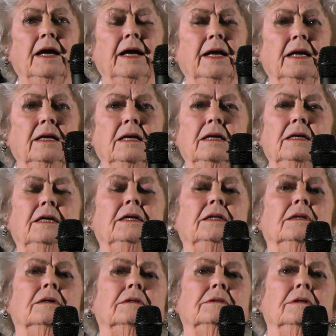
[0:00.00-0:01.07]
And he
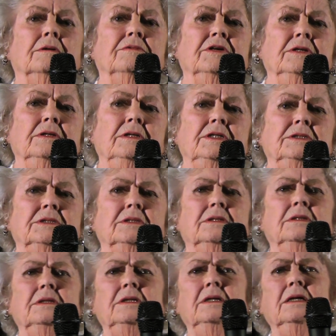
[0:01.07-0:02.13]
looked over and he
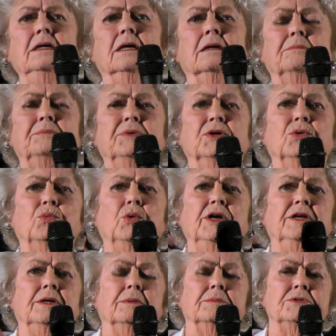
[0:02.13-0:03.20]
said, yeah, Bill
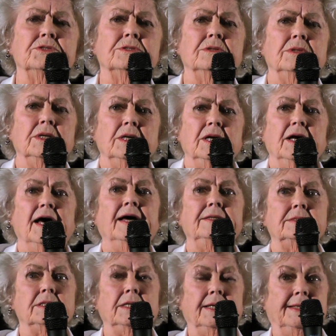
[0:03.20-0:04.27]
Williams. I
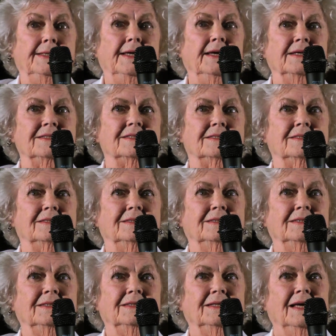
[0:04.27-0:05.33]
said, yes.